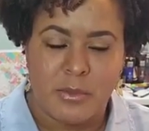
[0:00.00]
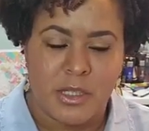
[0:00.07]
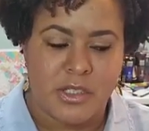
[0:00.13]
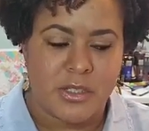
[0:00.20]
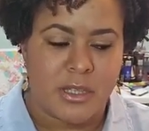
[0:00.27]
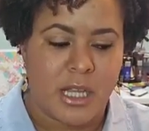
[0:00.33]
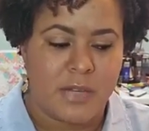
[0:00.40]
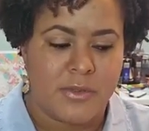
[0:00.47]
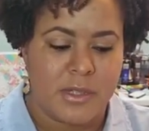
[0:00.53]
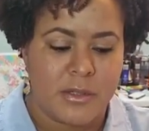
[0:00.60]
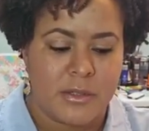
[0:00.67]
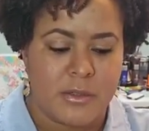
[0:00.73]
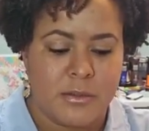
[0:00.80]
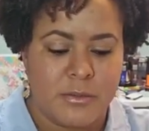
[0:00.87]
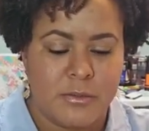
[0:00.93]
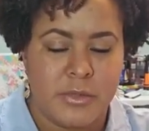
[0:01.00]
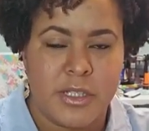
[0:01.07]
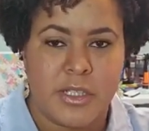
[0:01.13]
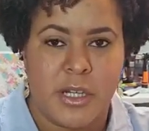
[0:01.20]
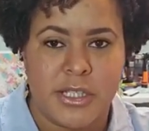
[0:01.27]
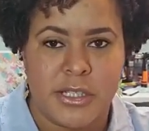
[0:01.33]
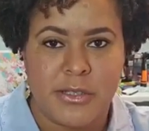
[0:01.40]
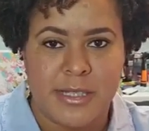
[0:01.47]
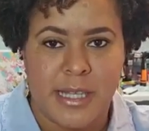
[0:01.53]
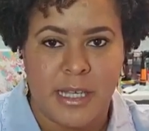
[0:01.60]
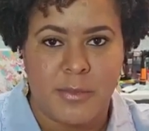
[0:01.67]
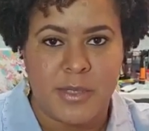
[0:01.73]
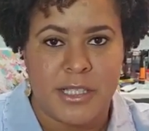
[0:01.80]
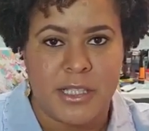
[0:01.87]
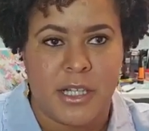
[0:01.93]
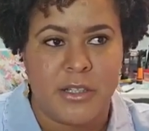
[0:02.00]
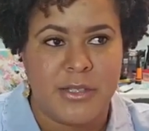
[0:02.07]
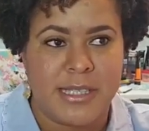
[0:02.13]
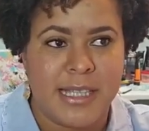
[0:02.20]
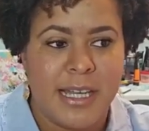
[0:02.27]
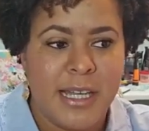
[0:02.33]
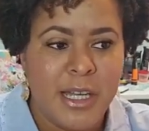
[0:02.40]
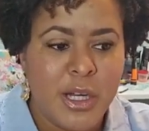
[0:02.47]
much a lot of the Real Talk Tuesday episodes.